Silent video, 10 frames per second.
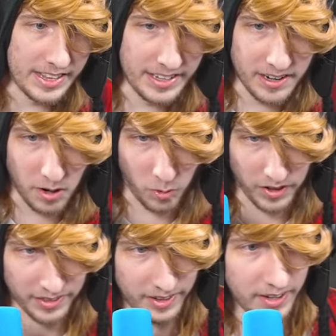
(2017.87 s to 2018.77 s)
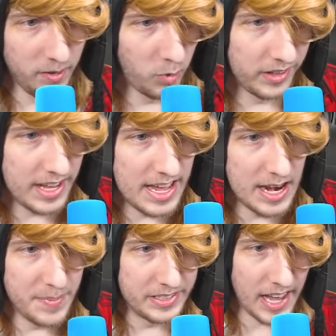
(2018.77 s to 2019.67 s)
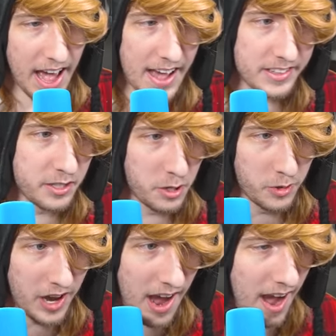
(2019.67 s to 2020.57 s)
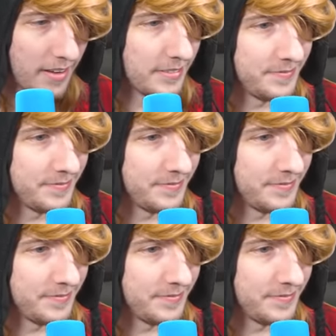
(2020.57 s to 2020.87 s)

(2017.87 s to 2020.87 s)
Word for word: and they know the where, the, where the enemy's at, too, yeah.